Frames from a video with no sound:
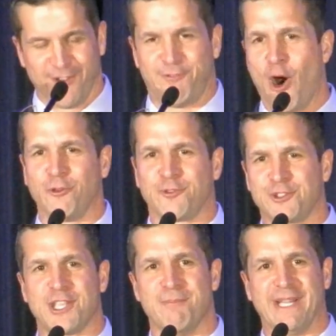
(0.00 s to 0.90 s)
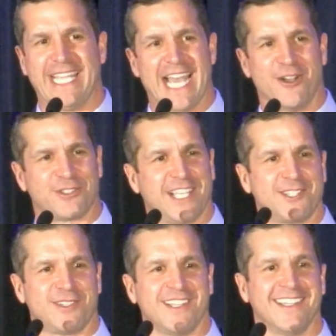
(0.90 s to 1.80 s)
Hope for somebody else. Let's
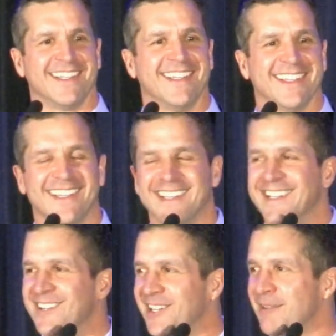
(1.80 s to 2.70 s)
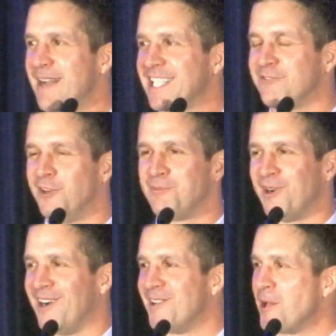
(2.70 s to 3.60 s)
get back to football.